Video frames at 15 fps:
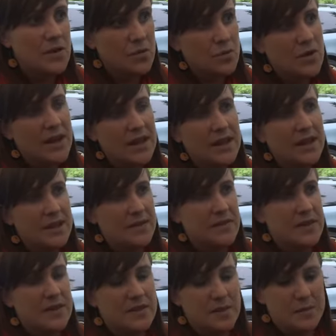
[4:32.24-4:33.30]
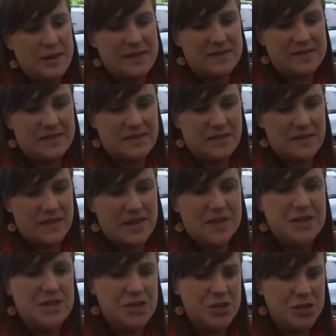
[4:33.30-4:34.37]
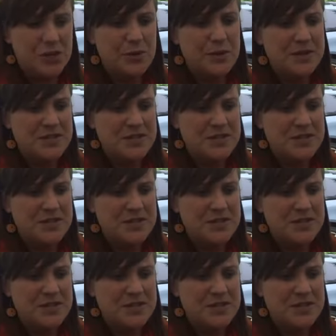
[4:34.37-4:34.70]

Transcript: Right. I think the best thing to do